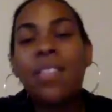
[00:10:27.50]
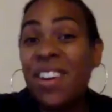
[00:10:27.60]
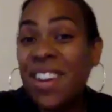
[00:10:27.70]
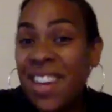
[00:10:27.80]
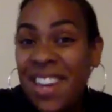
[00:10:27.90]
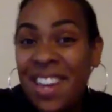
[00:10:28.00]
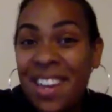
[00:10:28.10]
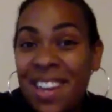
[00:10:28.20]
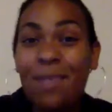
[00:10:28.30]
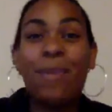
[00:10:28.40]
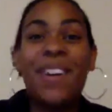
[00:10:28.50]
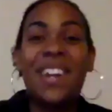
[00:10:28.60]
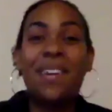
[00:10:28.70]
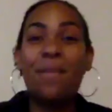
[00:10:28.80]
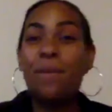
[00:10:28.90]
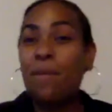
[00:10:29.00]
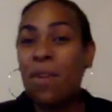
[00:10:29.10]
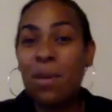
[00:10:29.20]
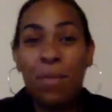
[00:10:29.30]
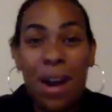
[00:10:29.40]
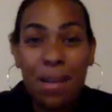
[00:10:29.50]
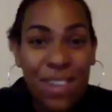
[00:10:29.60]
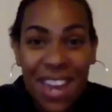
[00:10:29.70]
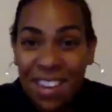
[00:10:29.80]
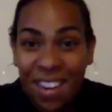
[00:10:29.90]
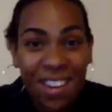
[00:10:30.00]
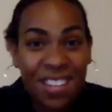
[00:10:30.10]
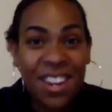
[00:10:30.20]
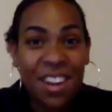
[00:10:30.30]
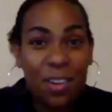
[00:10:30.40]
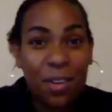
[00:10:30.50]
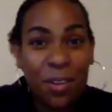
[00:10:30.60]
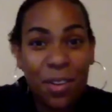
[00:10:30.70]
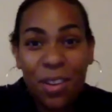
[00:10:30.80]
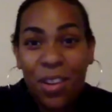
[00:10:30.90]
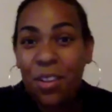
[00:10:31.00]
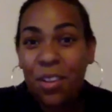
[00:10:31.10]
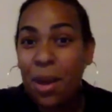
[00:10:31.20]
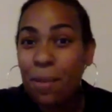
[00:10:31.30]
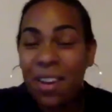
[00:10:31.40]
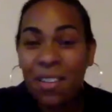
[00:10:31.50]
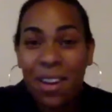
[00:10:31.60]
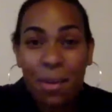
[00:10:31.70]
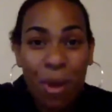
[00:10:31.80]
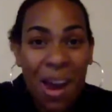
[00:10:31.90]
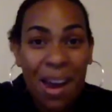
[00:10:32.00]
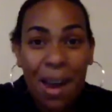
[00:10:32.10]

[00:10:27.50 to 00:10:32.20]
your kids, bring mom, dad, auntie, uncle, grandma, grandpa.